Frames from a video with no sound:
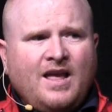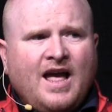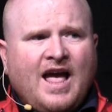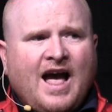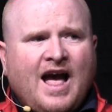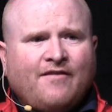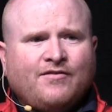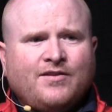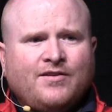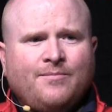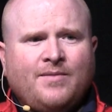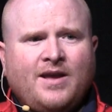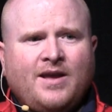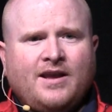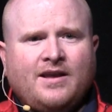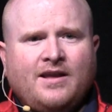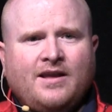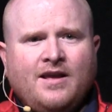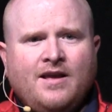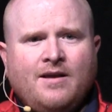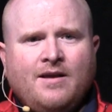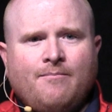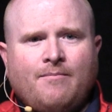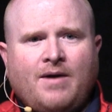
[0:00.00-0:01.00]
I have to
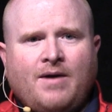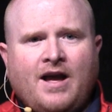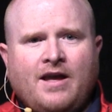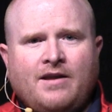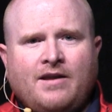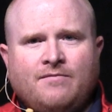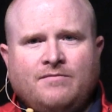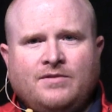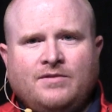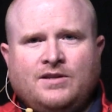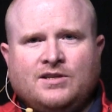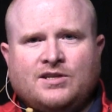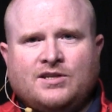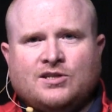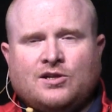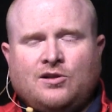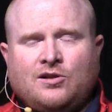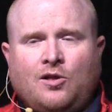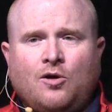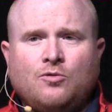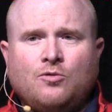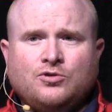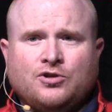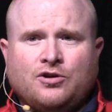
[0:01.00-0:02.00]
make my
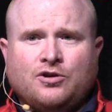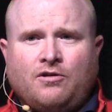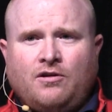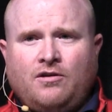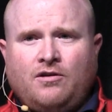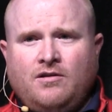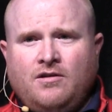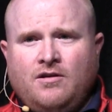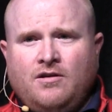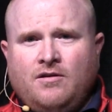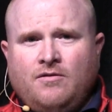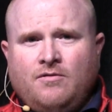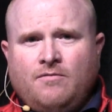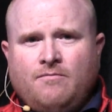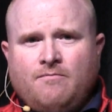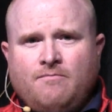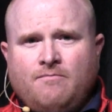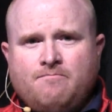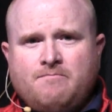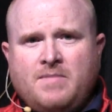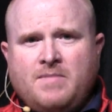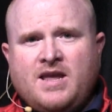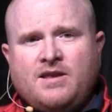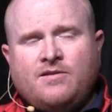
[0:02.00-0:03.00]
disclosure
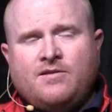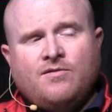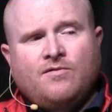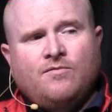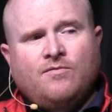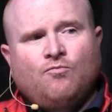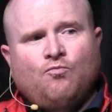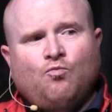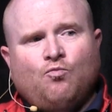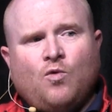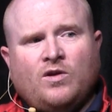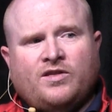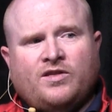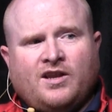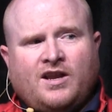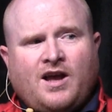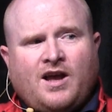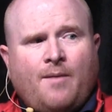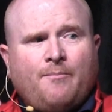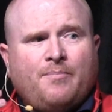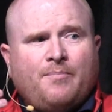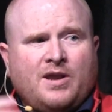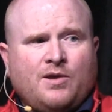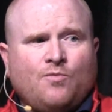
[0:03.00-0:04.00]
meet what
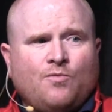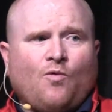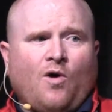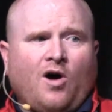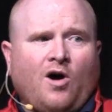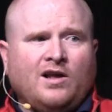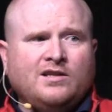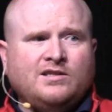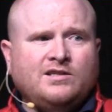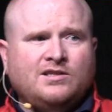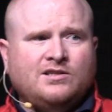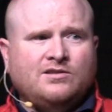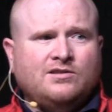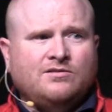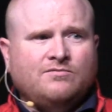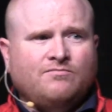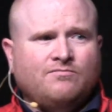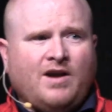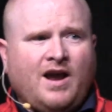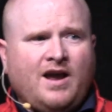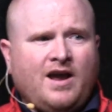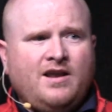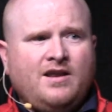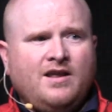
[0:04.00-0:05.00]
the company
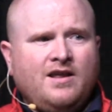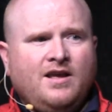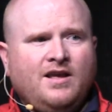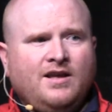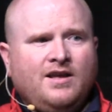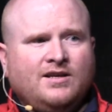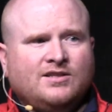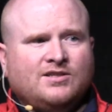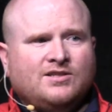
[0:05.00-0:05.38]
wants, right?